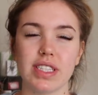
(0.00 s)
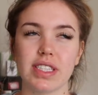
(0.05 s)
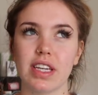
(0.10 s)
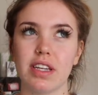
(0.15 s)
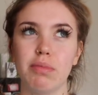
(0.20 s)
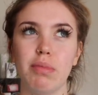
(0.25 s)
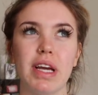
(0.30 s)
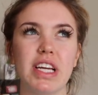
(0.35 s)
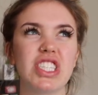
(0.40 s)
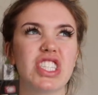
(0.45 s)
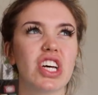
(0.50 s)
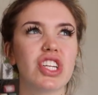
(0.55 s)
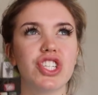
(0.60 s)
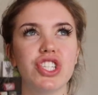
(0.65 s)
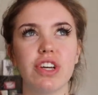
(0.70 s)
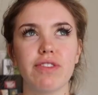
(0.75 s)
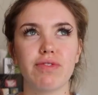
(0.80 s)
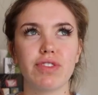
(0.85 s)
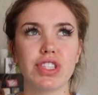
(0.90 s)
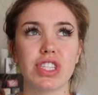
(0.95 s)
It's gonna make such a
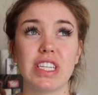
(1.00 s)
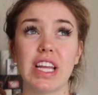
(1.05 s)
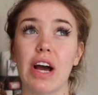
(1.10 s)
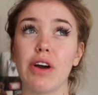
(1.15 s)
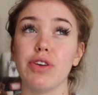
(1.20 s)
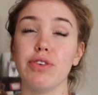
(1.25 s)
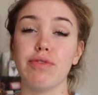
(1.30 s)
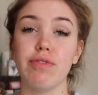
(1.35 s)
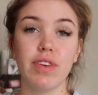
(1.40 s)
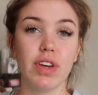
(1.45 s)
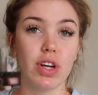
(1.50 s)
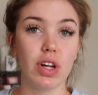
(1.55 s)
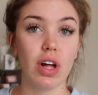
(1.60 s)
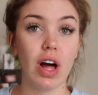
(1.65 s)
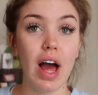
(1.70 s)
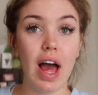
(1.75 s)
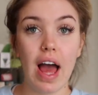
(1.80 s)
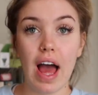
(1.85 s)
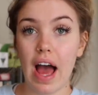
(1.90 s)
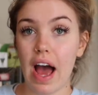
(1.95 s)
difference in how you
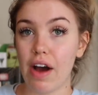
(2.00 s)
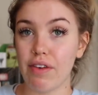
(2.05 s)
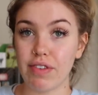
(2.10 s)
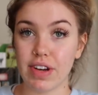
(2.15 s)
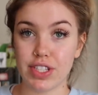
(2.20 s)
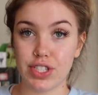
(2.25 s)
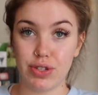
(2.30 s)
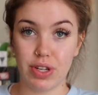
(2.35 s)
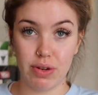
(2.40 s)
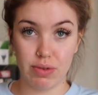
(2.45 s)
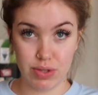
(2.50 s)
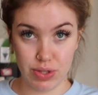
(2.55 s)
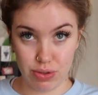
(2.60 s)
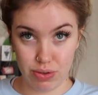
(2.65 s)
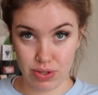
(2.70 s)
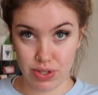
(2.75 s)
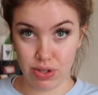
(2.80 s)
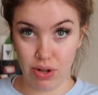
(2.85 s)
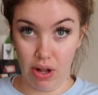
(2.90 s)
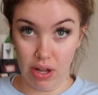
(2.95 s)
feel, how fast you get
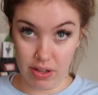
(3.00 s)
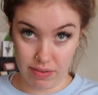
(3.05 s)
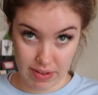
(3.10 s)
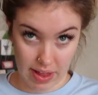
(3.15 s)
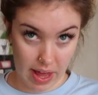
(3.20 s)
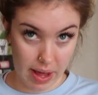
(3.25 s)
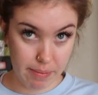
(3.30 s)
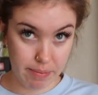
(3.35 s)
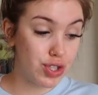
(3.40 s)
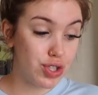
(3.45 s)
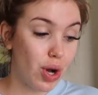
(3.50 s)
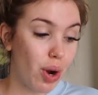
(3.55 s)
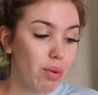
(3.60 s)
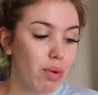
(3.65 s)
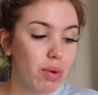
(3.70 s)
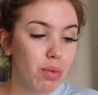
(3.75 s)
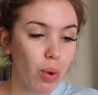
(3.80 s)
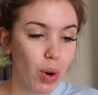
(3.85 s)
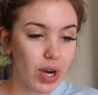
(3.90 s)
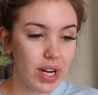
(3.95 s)
results, all of that. It's so
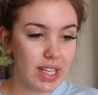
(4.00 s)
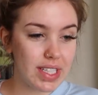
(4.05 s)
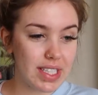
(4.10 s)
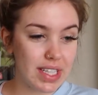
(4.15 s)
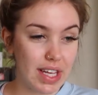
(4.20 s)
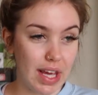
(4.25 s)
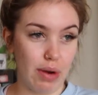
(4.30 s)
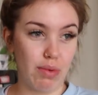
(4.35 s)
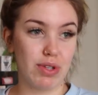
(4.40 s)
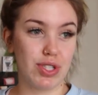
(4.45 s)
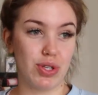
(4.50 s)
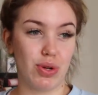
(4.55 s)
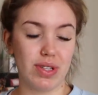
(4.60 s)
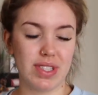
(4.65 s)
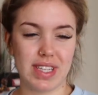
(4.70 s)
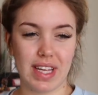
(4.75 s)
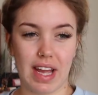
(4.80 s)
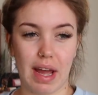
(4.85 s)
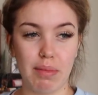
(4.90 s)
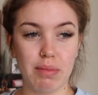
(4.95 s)
rewarding to get
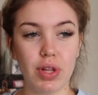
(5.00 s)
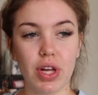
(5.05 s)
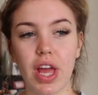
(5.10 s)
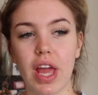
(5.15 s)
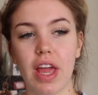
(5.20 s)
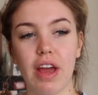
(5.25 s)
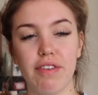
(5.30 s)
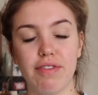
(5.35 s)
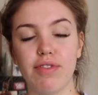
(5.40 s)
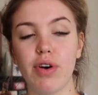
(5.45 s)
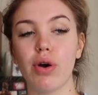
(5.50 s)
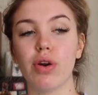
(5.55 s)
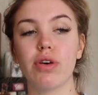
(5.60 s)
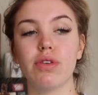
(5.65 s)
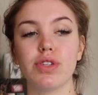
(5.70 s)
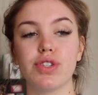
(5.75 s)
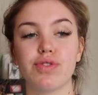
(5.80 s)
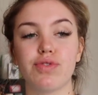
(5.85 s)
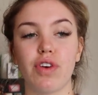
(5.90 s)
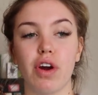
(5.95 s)
results. Like I'm looking at
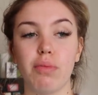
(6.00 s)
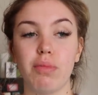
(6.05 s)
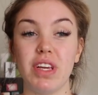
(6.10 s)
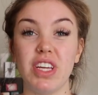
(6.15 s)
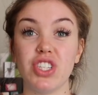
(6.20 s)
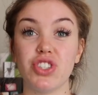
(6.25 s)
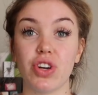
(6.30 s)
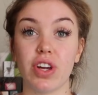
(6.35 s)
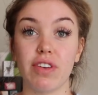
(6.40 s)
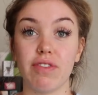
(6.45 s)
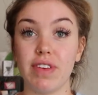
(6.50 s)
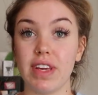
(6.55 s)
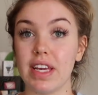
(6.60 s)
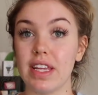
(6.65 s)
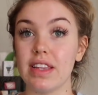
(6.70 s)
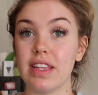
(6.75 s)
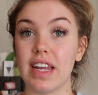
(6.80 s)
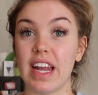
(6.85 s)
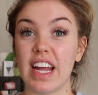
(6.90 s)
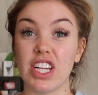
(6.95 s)
photos from Eat Drink
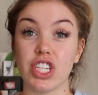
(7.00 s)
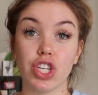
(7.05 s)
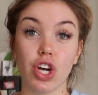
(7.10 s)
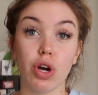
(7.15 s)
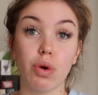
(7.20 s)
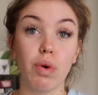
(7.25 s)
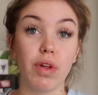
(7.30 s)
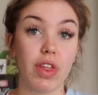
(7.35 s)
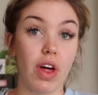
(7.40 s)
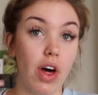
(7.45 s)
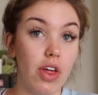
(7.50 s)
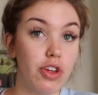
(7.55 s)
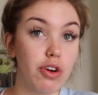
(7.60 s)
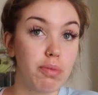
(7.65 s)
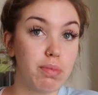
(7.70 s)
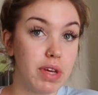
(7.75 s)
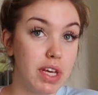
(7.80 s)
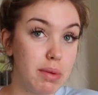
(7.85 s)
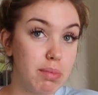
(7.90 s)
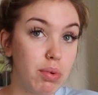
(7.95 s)
Vegan that I took with
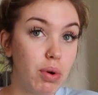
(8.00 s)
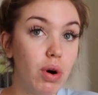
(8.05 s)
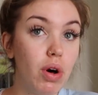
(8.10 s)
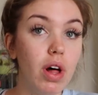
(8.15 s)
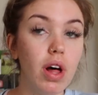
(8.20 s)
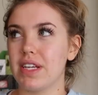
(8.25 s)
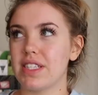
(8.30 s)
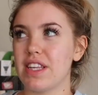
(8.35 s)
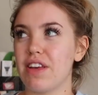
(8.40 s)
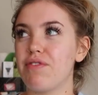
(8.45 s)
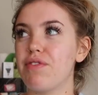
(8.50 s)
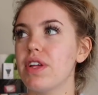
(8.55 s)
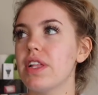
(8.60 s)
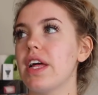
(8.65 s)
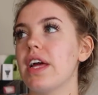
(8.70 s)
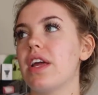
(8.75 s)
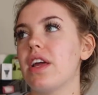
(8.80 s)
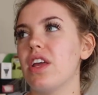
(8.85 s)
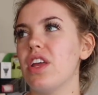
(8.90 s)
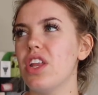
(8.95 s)
other people because I feel
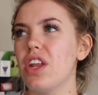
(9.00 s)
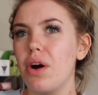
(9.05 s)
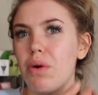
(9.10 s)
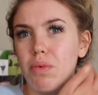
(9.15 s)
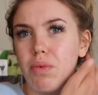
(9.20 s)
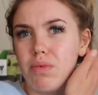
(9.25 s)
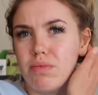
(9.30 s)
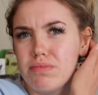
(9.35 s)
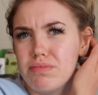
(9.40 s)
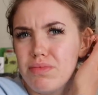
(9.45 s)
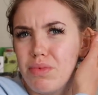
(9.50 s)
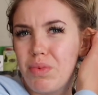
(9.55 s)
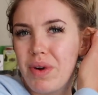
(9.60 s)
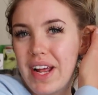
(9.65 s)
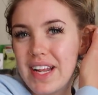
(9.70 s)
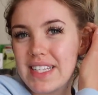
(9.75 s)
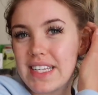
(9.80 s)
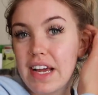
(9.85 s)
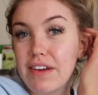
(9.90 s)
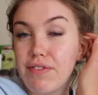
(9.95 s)
like, you know, when
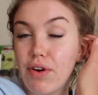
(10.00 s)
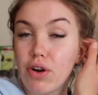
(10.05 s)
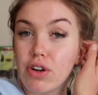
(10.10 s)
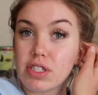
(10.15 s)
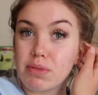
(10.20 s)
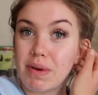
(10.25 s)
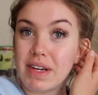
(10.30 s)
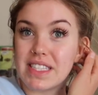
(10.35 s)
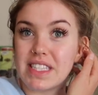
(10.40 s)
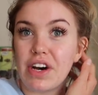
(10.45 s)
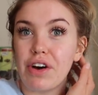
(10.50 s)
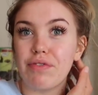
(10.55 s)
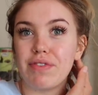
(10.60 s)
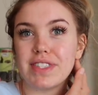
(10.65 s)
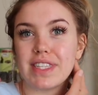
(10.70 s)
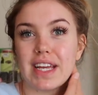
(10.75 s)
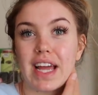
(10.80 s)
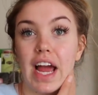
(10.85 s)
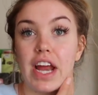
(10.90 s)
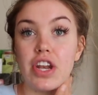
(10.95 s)
I take photos myself,
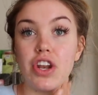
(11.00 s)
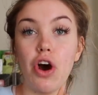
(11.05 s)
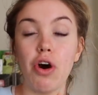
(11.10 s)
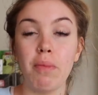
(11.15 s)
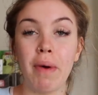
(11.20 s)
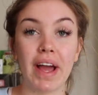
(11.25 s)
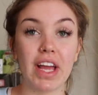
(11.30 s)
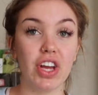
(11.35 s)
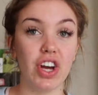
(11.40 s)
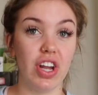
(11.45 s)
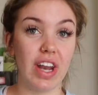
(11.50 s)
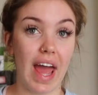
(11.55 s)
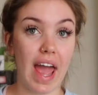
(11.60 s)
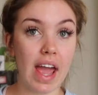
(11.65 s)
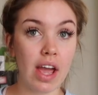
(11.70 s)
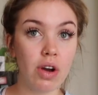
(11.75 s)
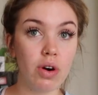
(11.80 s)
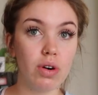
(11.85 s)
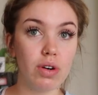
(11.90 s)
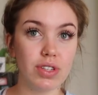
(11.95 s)
it's like I know my good
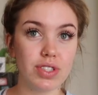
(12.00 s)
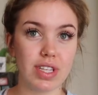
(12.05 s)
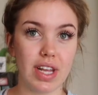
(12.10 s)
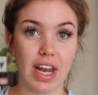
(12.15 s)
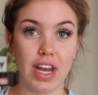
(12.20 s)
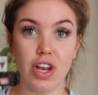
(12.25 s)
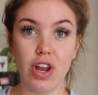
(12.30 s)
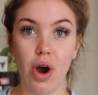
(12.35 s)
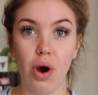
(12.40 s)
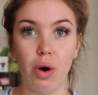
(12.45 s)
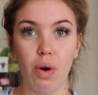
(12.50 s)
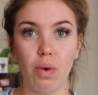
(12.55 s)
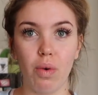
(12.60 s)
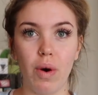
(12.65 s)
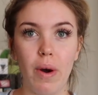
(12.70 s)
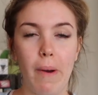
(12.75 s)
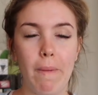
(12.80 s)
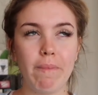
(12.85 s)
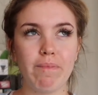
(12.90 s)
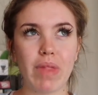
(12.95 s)
angles, I
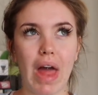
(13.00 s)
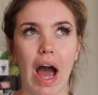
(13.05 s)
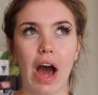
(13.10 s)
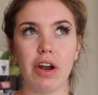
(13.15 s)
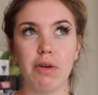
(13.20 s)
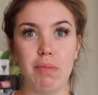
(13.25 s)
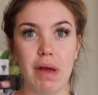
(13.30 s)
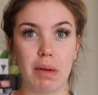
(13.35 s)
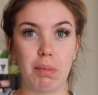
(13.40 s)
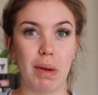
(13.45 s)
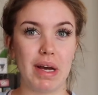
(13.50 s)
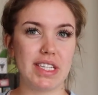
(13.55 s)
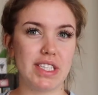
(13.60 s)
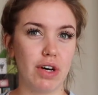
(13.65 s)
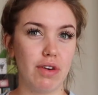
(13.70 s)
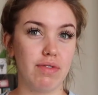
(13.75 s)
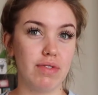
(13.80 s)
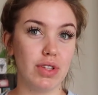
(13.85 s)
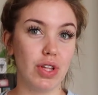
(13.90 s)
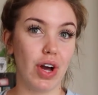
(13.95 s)
know how to make
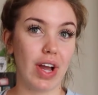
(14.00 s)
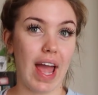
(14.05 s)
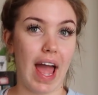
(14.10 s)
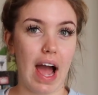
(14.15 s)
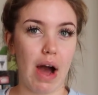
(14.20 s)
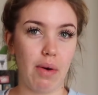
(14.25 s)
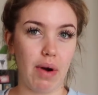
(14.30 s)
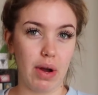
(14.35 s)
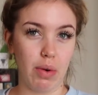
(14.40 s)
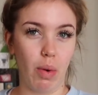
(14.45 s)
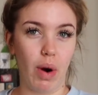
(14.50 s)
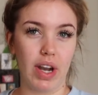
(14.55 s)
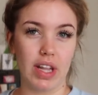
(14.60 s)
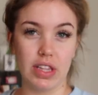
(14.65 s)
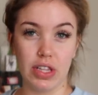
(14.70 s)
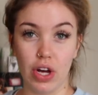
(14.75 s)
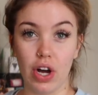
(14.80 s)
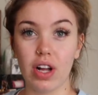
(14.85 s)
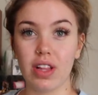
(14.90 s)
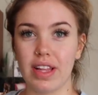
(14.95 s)
myself look how I
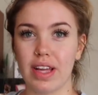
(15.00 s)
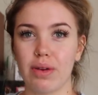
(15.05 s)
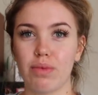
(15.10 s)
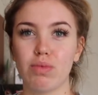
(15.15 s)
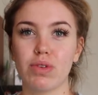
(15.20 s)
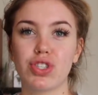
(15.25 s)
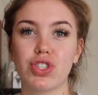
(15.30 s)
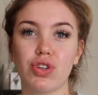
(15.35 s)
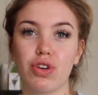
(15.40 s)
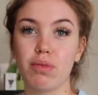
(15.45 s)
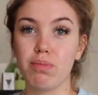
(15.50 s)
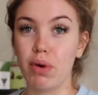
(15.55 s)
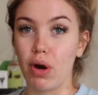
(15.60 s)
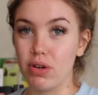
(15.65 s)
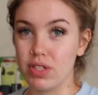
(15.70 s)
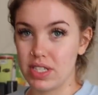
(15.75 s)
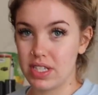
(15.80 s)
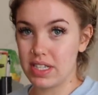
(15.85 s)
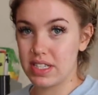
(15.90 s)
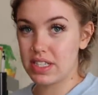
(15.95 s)
wanna look, like with certain
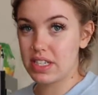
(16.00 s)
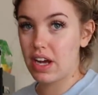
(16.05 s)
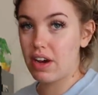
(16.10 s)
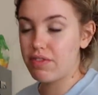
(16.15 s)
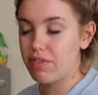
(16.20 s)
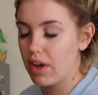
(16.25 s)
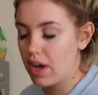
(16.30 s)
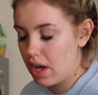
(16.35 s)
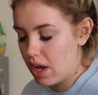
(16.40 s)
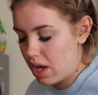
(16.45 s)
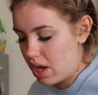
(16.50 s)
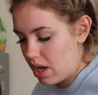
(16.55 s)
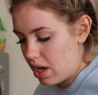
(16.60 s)
poses and stuff